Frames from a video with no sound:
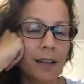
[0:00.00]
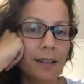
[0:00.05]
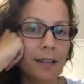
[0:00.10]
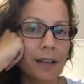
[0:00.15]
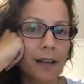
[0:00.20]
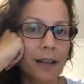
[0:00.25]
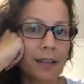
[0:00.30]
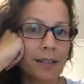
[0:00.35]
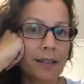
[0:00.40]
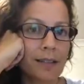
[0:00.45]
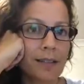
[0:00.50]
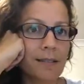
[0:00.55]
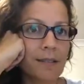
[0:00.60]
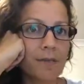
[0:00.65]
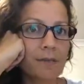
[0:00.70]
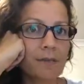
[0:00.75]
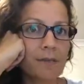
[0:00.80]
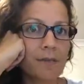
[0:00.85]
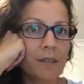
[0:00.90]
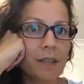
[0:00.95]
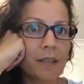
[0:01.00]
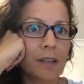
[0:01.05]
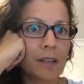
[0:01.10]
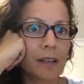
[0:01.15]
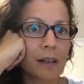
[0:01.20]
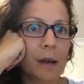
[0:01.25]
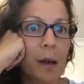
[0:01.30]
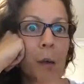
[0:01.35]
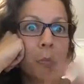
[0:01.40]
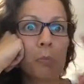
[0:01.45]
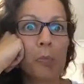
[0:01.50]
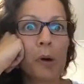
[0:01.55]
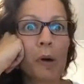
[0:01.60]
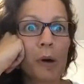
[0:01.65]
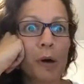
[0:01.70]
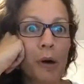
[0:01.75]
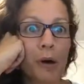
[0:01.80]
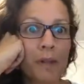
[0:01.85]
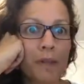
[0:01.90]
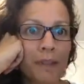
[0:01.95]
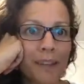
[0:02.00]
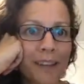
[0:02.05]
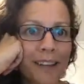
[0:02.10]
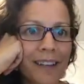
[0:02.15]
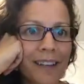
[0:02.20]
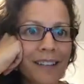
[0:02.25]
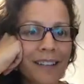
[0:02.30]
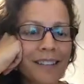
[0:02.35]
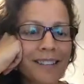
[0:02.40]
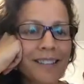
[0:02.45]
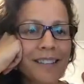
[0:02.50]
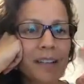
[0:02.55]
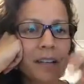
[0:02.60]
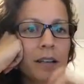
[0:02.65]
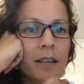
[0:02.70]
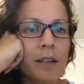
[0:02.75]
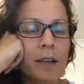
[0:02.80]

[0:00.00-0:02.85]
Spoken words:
that doesn't feel perfect,